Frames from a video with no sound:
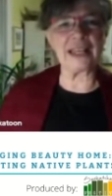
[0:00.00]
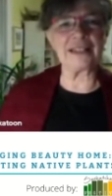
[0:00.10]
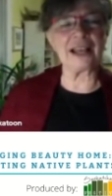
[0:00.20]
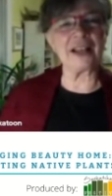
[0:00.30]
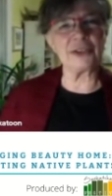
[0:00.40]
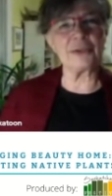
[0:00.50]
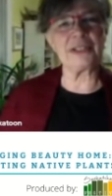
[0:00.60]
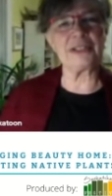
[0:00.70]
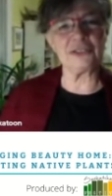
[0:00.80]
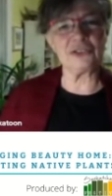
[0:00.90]
and other
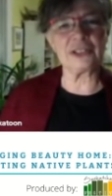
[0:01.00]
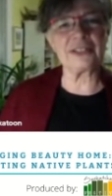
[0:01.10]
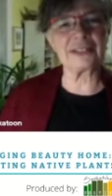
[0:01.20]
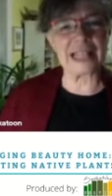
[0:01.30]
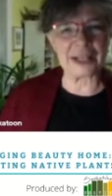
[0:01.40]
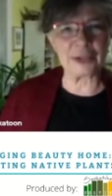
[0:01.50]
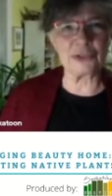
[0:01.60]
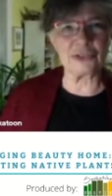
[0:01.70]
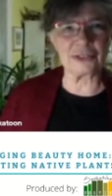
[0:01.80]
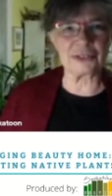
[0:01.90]
Indigenous
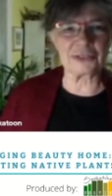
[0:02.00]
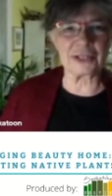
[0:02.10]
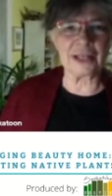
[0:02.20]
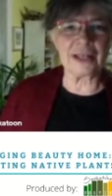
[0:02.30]
languages